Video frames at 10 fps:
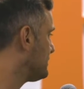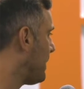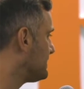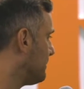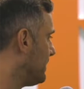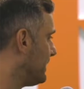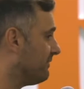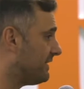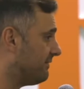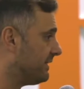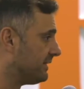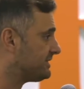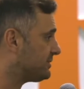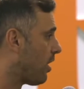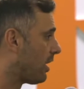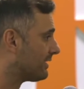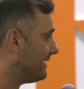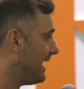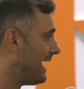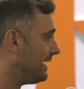responsibility of giving this talk
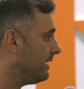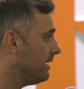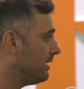today.